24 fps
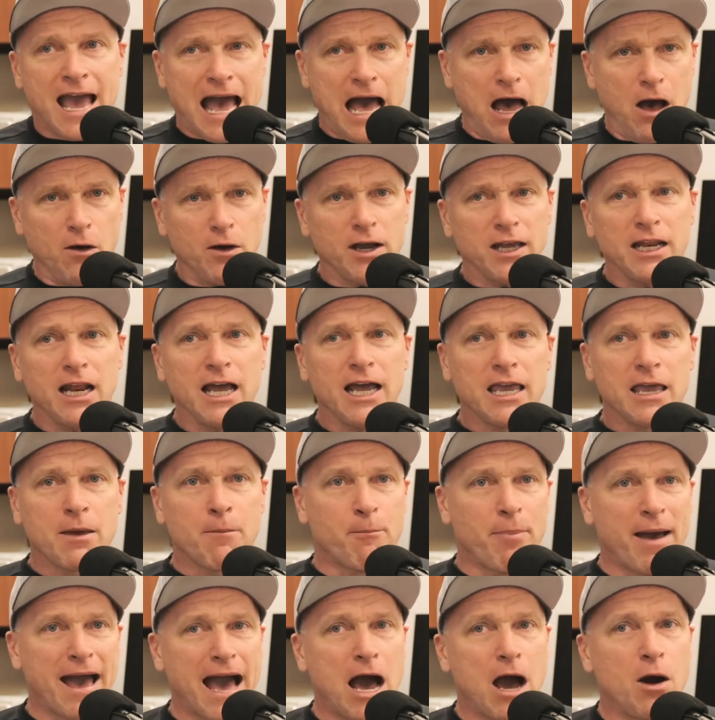how can I
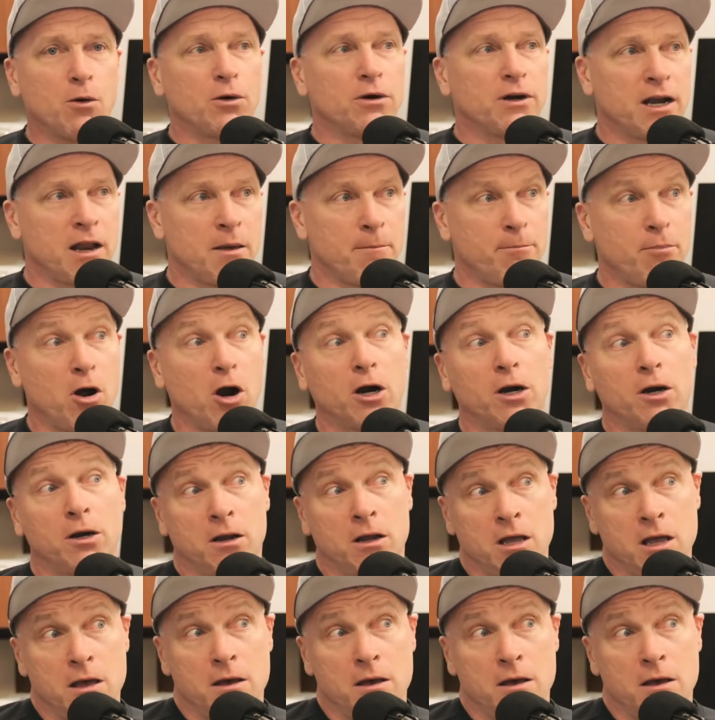empower and impart